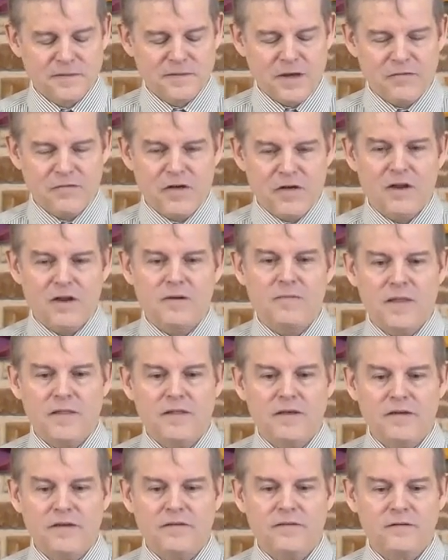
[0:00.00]
I've thought about
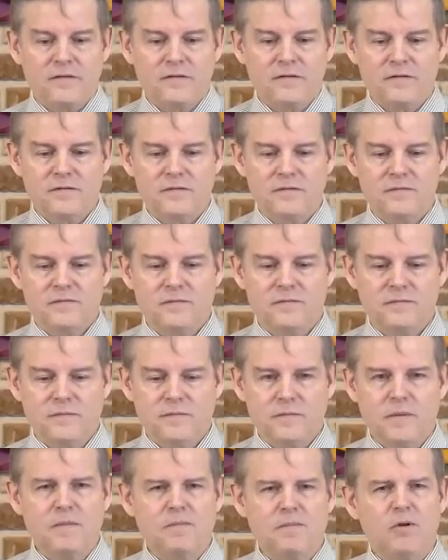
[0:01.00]
this.
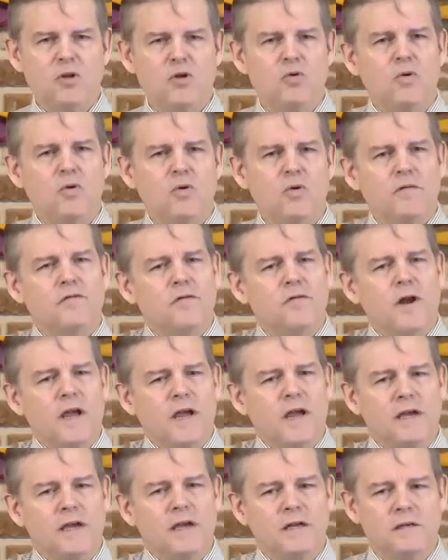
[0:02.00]
The people who are
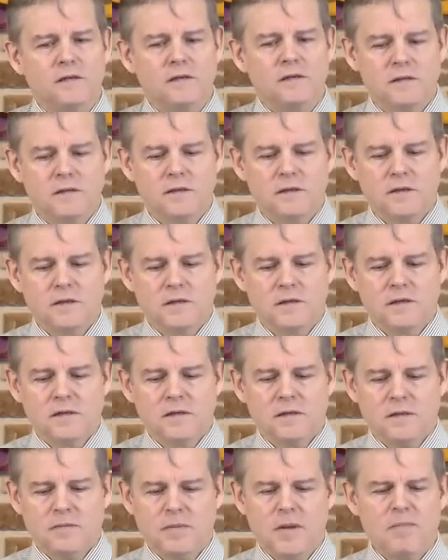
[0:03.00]
afraid,
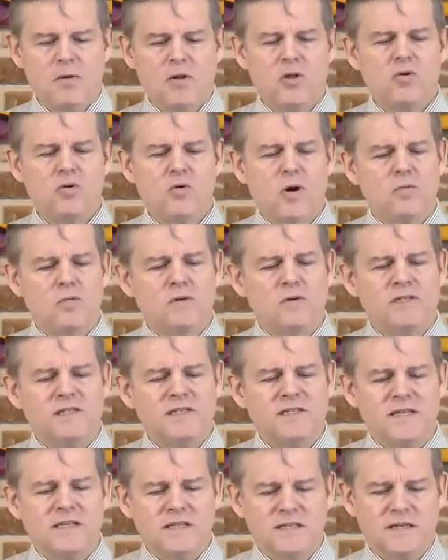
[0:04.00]
the people who are
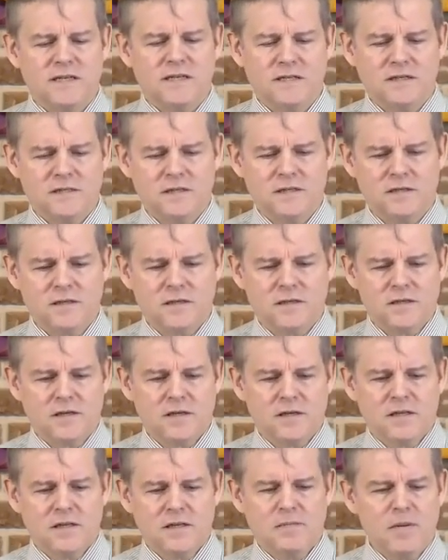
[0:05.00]
resistant,
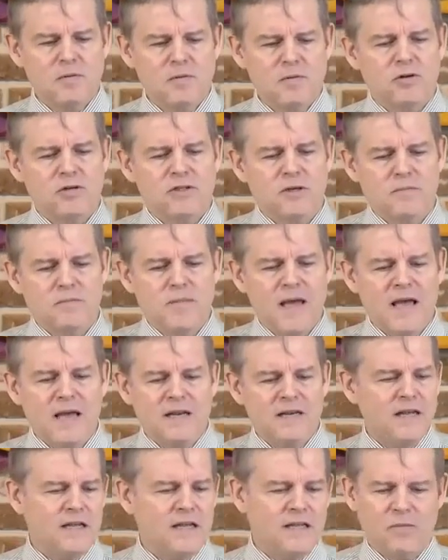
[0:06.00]
the people who are
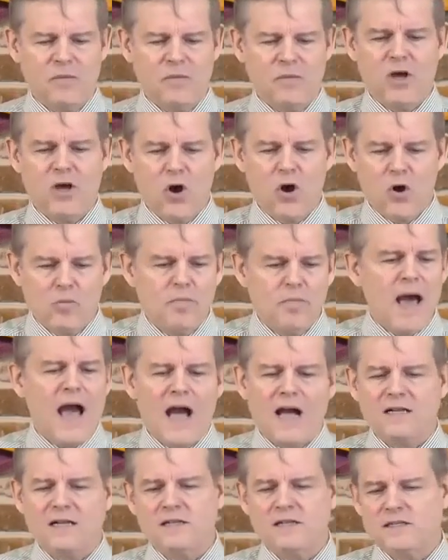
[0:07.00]
demanding that we go
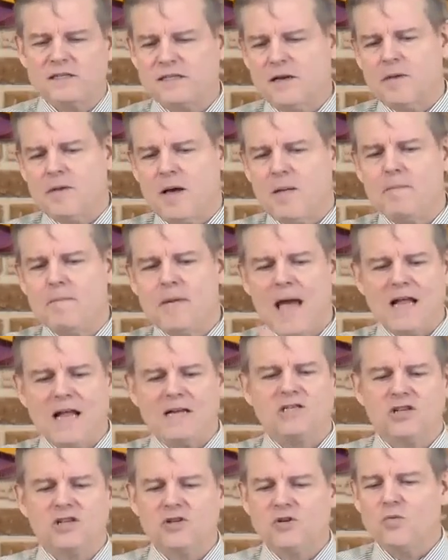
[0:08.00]
back to some
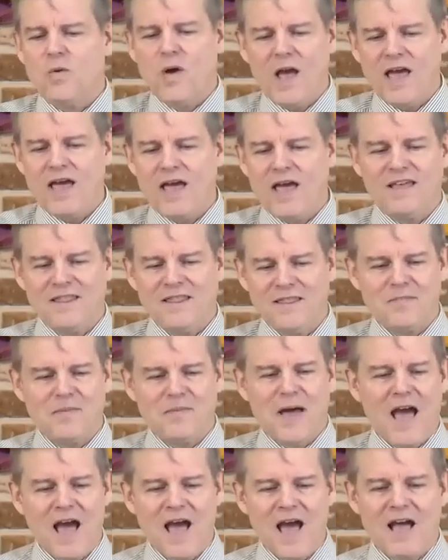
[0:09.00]
imagined way in the
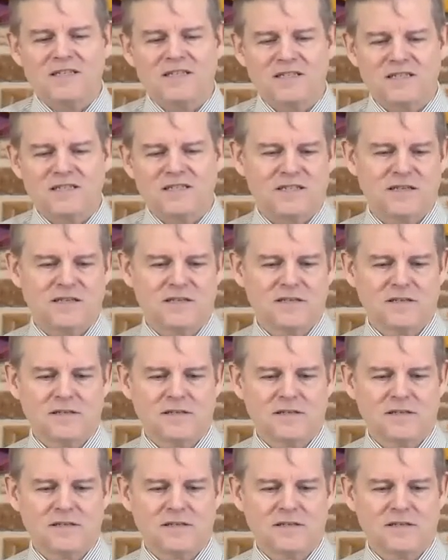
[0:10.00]
past.